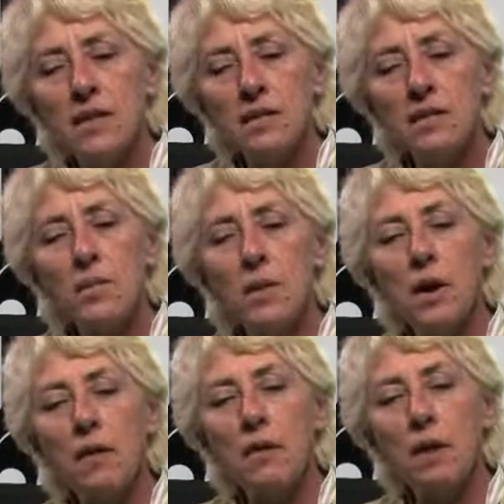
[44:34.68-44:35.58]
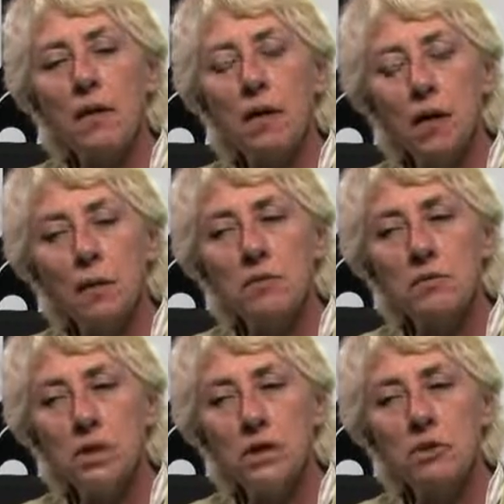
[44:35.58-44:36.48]
I think they
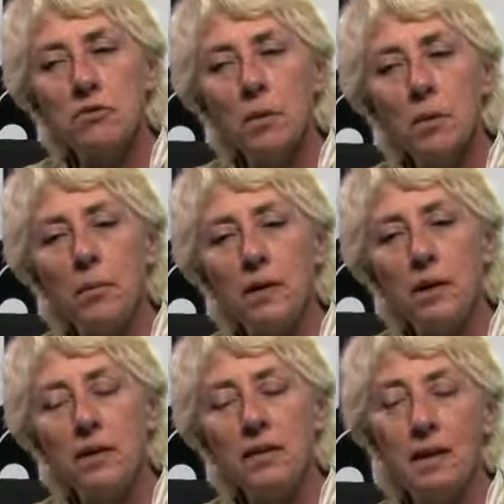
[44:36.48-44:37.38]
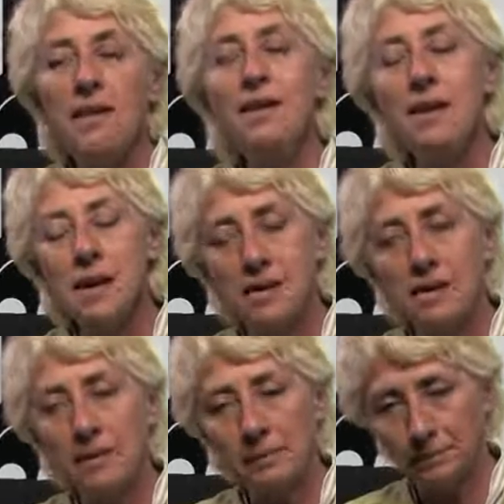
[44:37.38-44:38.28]
always run into trouble, because in the
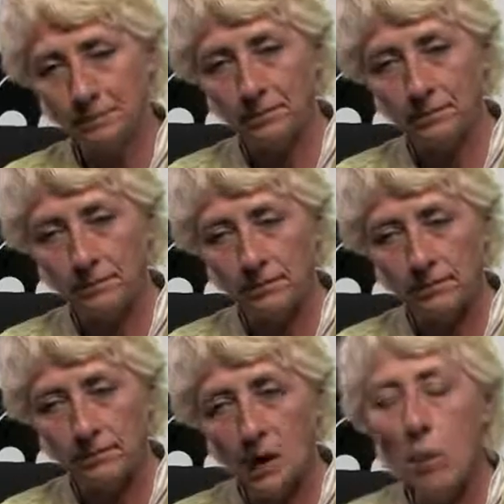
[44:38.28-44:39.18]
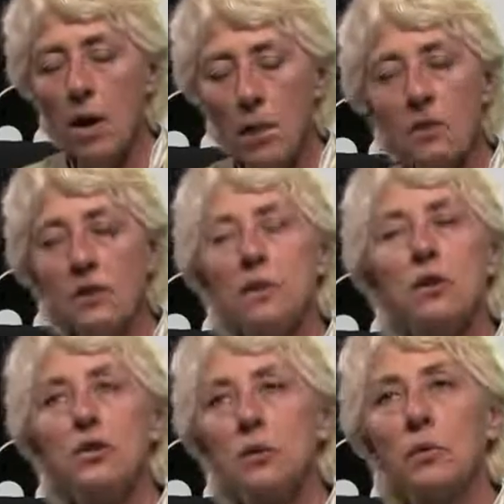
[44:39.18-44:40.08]
end, we always love
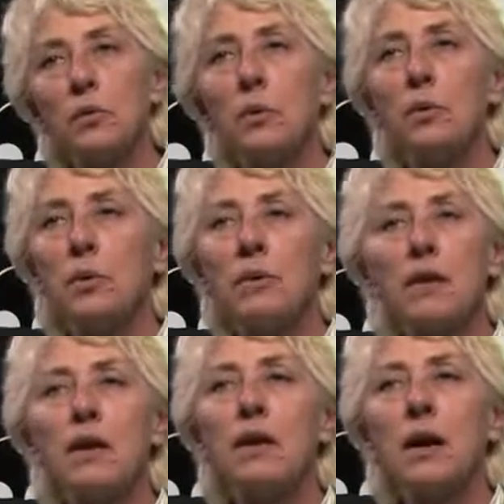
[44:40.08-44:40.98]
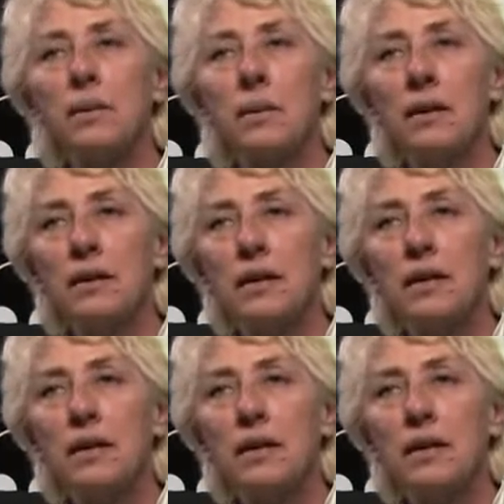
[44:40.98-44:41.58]
our children more than we fear our enemy.